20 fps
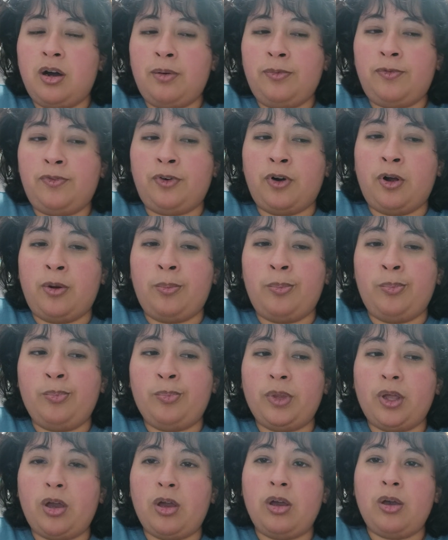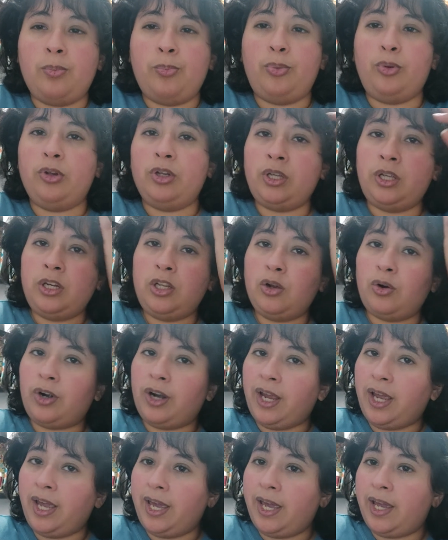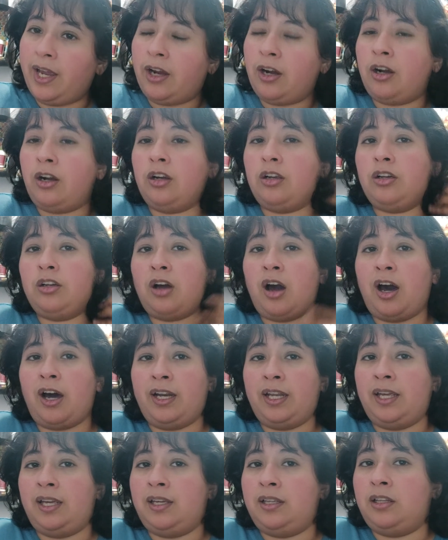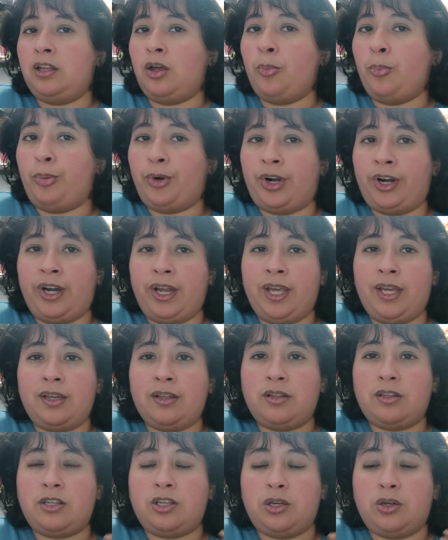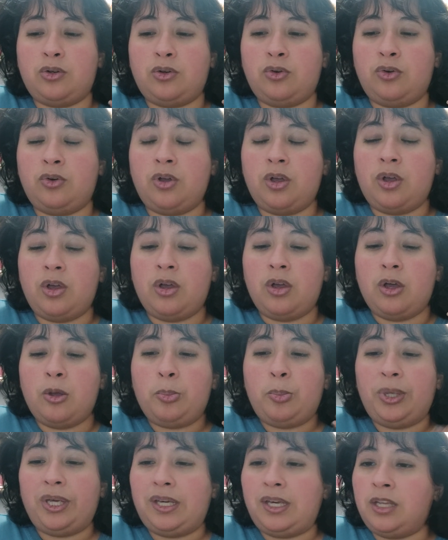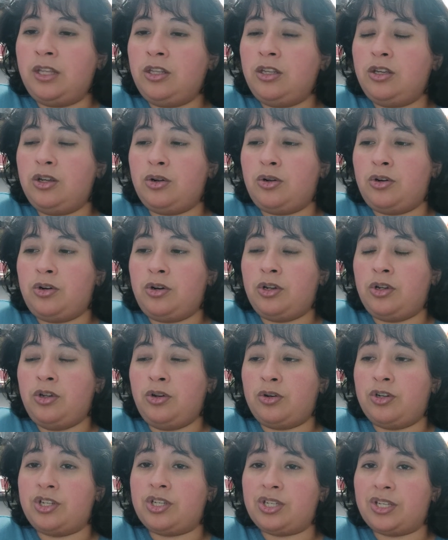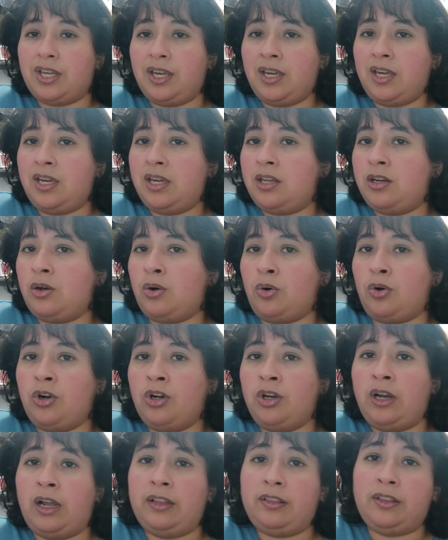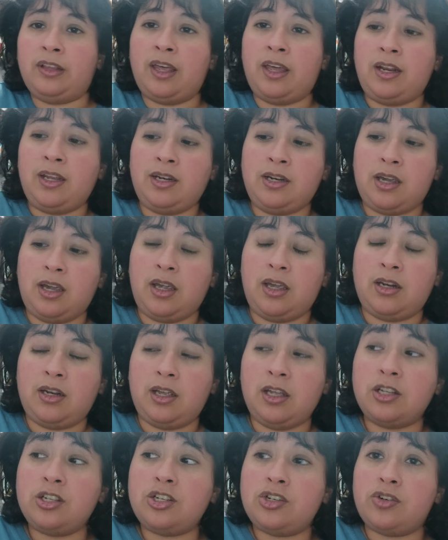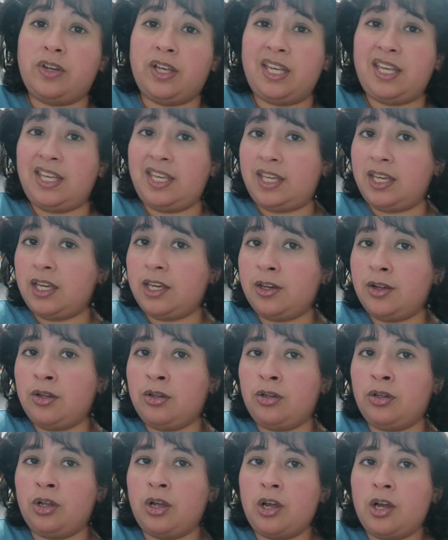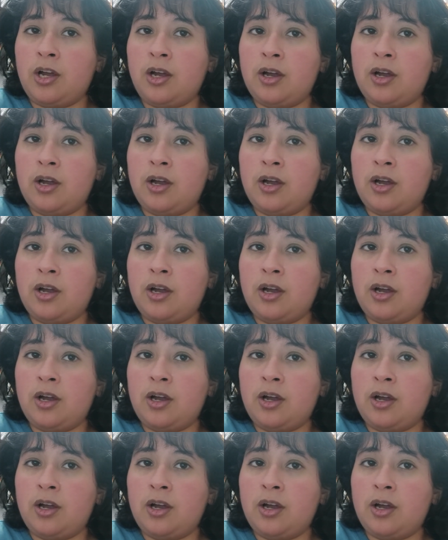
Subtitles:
from pulling your hair, cutting, burning, to picking your skin or not letting an injury heal,